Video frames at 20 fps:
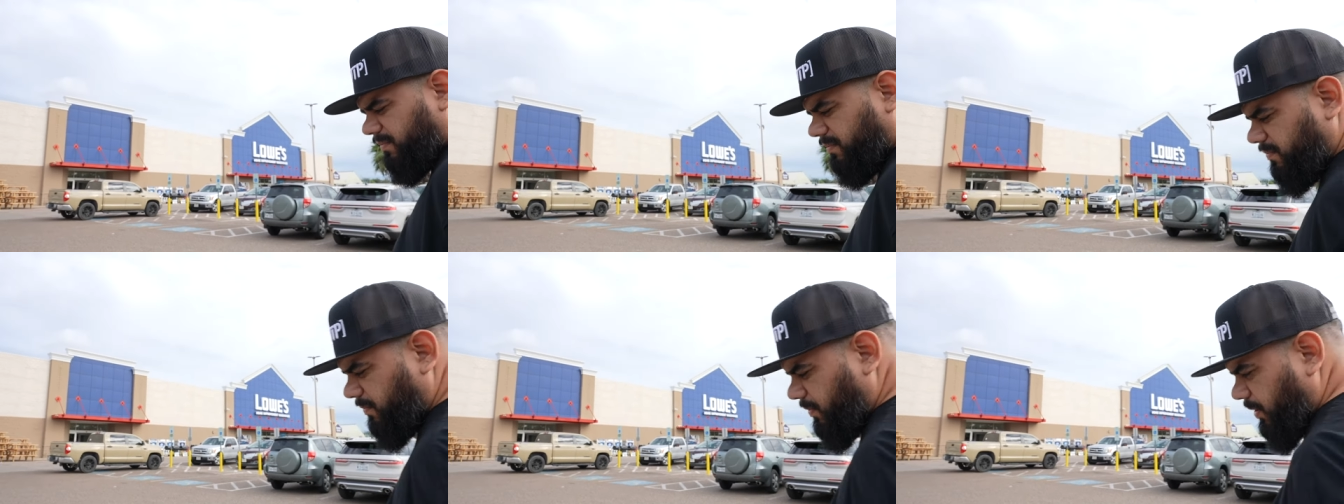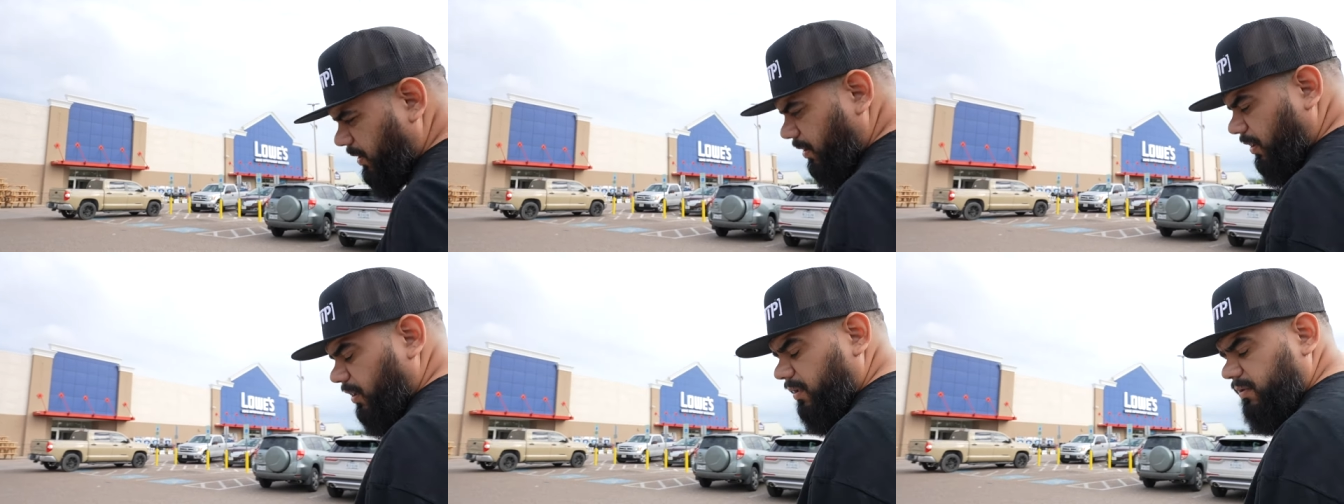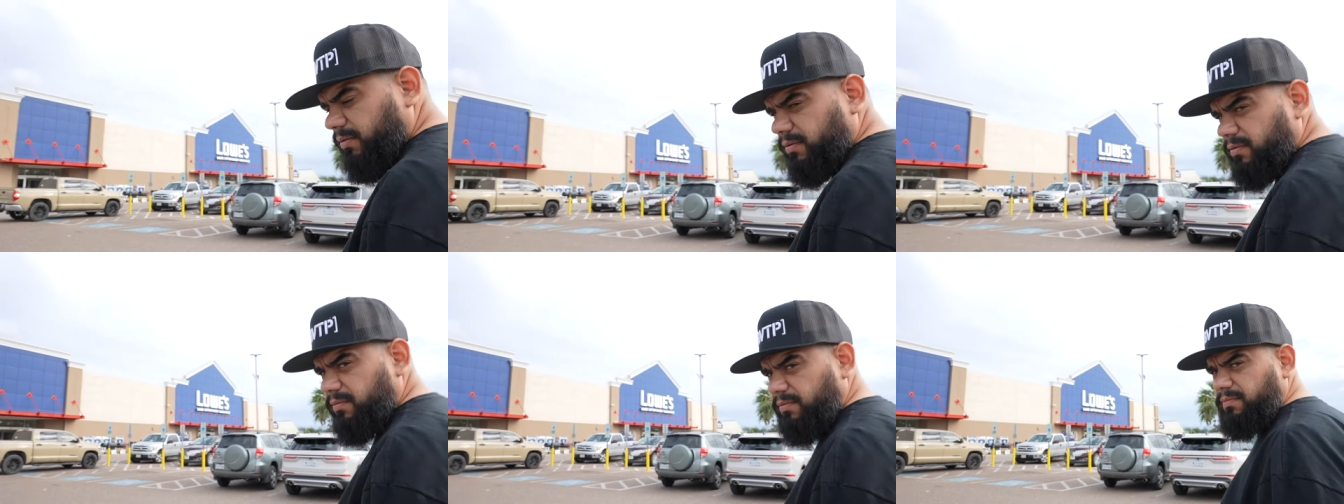we
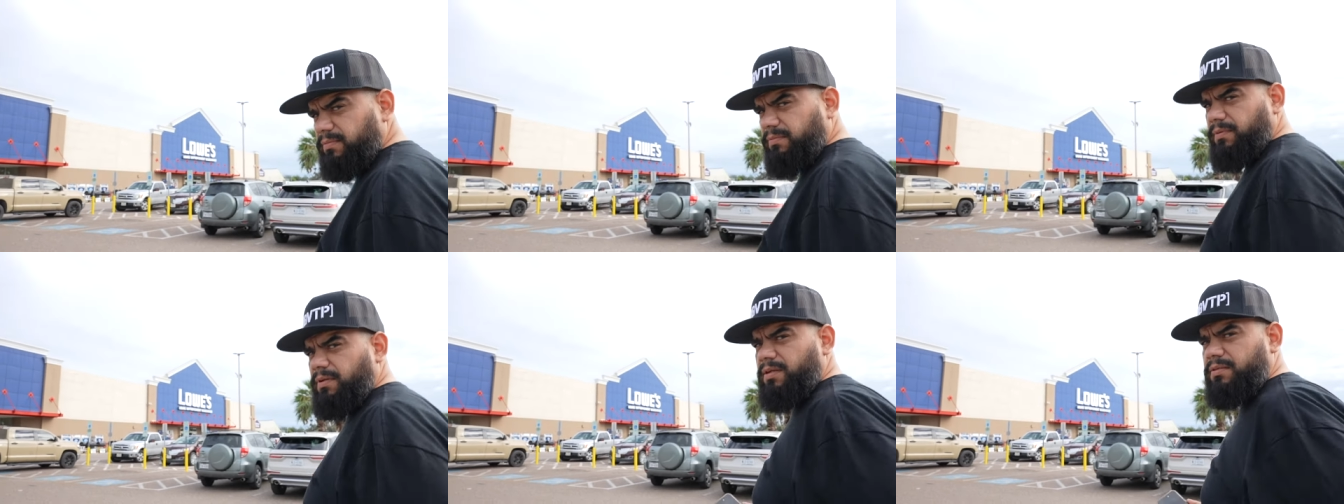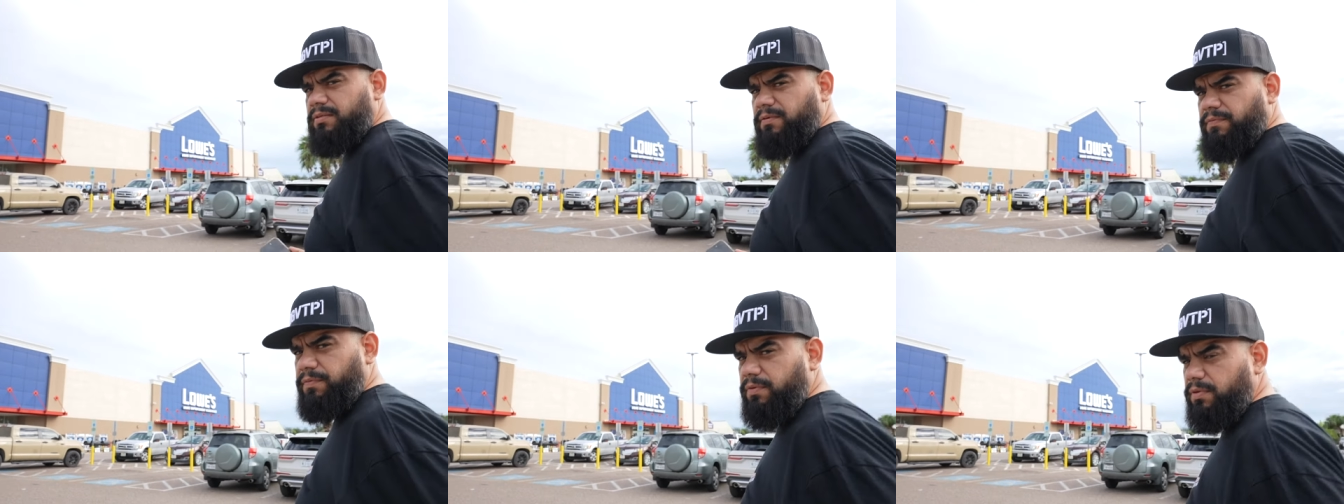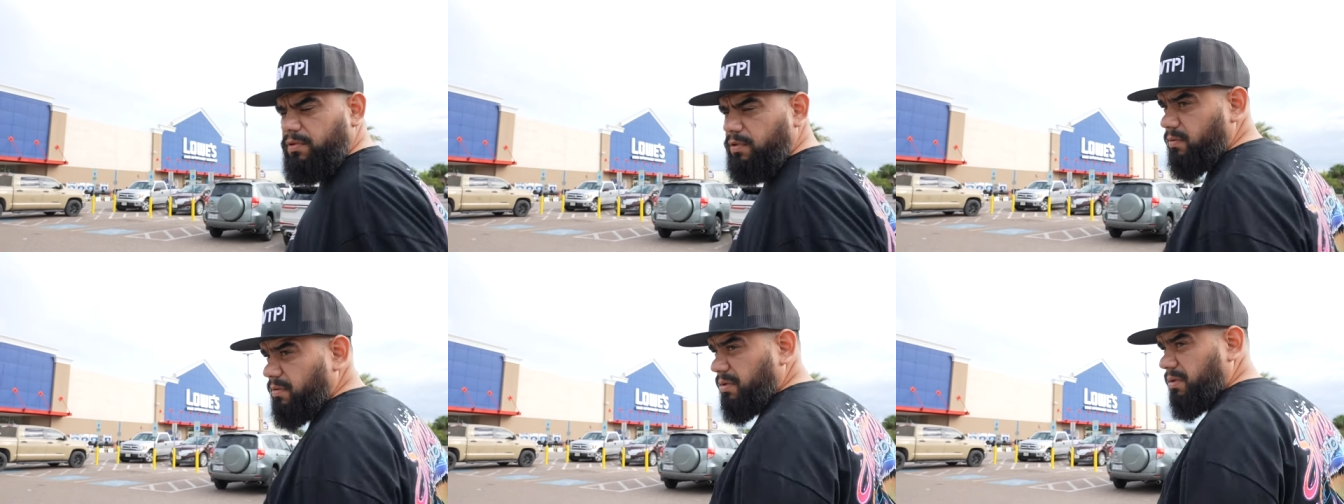lost a few
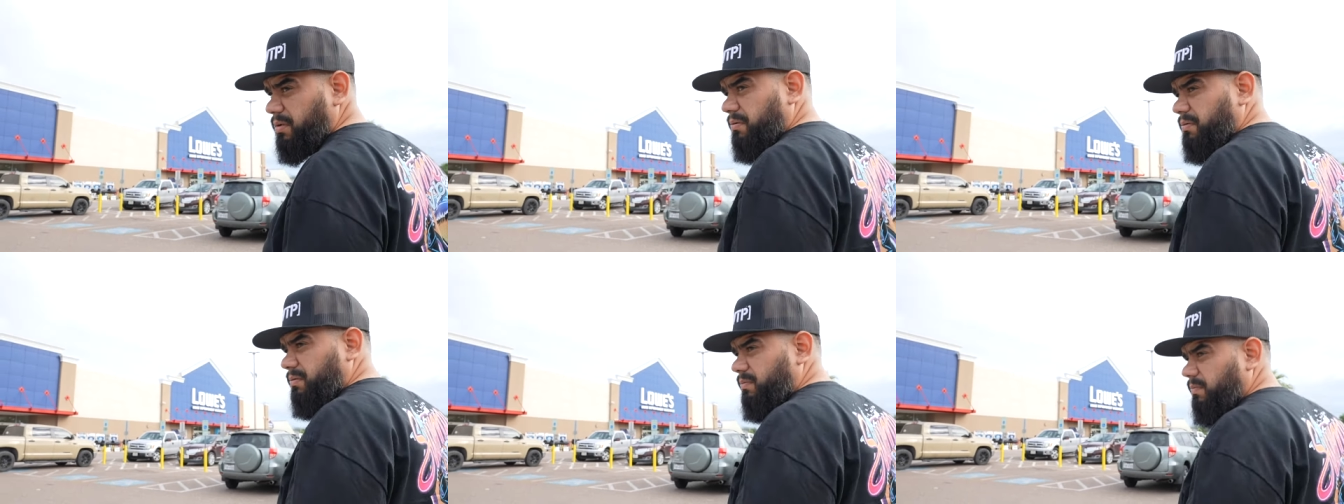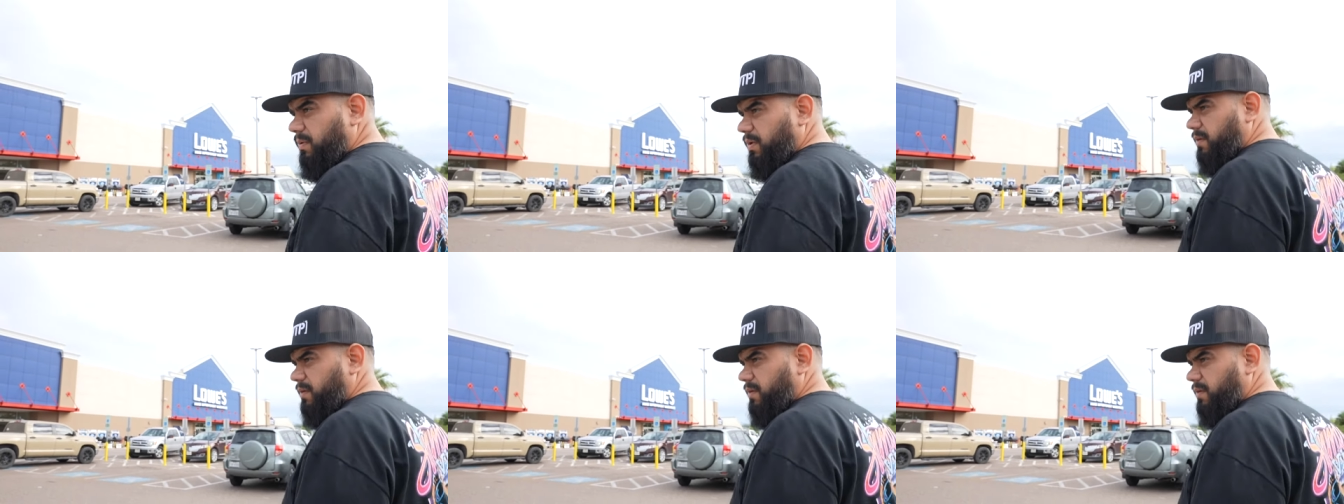toes. I don't even know where we